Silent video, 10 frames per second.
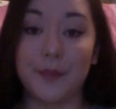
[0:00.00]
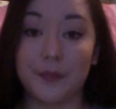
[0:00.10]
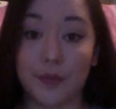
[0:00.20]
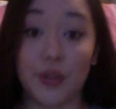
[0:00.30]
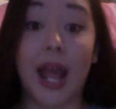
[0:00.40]

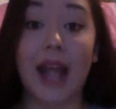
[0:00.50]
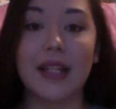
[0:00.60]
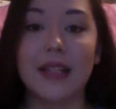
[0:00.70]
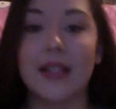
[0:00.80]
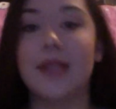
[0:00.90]

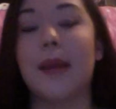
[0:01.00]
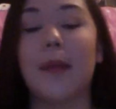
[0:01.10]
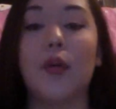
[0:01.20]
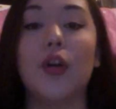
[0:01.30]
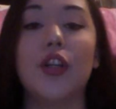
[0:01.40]
protagonist its main
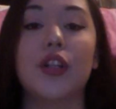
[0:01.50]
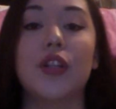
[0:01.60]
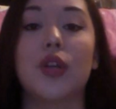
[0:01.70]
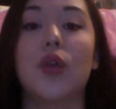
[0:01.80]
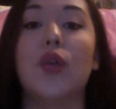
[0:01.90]
push.
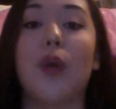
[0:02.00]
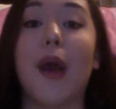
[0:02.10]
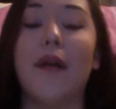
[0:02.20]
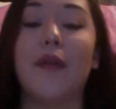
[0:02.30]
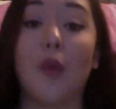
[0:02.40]
So you
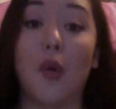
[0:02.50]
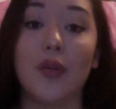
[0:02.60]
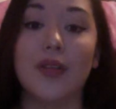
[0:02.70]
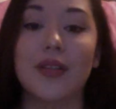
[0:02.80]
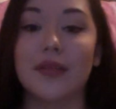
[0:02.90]
have, of
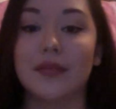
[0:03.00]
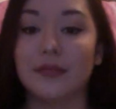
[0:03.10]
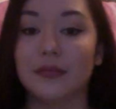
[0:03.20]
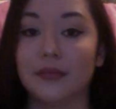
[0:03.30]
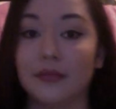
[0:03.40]
course,
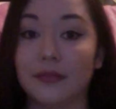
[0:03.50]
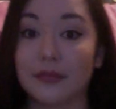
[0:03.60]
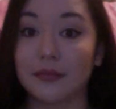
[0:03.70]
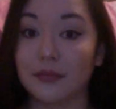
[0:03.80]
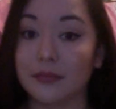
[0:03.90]

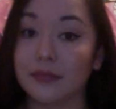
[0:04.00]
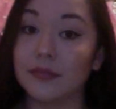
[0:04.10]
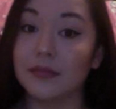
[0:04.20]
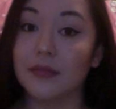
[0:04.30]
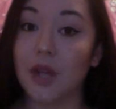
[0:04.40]

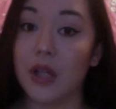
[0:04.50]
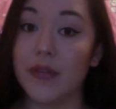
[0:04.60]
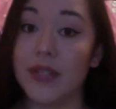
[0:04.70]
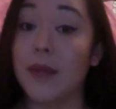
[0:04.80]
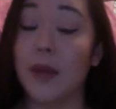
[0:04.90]

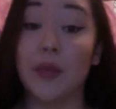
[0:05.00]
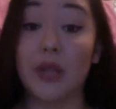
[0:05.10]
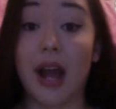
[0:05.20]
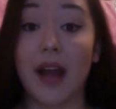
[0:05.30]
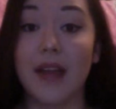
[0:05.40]
Oliver's mum who
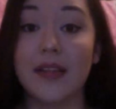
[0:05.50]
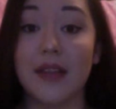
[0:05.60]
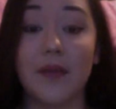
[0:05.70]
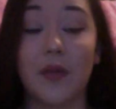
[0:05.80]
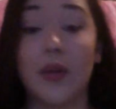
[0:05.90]
dies,
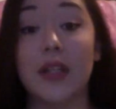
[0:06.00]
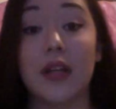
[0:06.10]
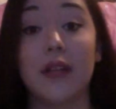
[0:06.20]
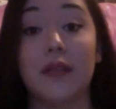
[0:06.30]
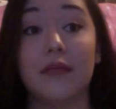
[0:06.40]
therefore he's
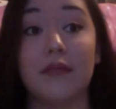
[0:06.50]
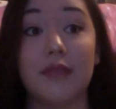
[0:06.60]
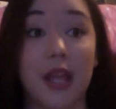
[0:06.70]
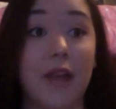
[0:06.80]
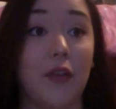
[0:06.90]
gonna
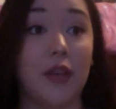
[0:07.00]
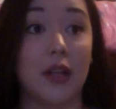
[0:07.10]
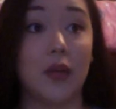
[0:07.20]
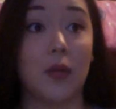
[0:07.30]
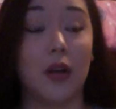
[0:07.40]
save her in the
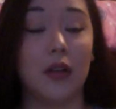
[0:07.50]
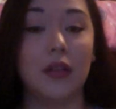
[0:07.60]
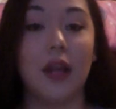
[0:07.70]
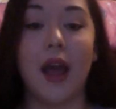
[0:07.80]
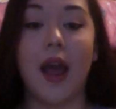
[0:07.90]
other world.
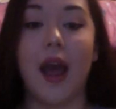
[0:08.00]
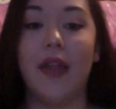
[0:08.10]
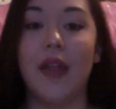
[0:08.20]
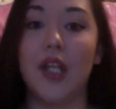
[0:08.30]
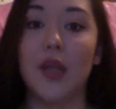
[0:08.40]

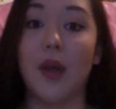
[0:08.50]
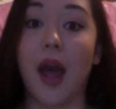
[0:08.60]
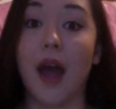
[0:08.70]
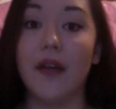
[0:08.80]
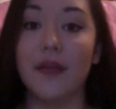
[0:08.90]
And then you
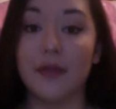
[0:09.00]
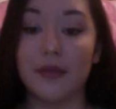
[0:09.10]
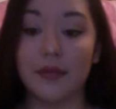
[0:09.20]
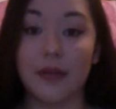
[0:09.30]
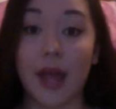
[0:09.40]
have
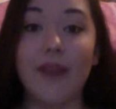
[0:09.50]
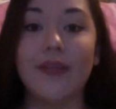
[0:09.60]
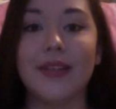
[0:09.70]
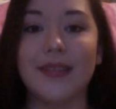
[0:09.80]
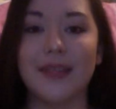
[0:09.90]

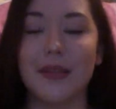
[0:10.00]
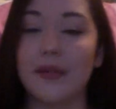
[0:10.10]
Evan's,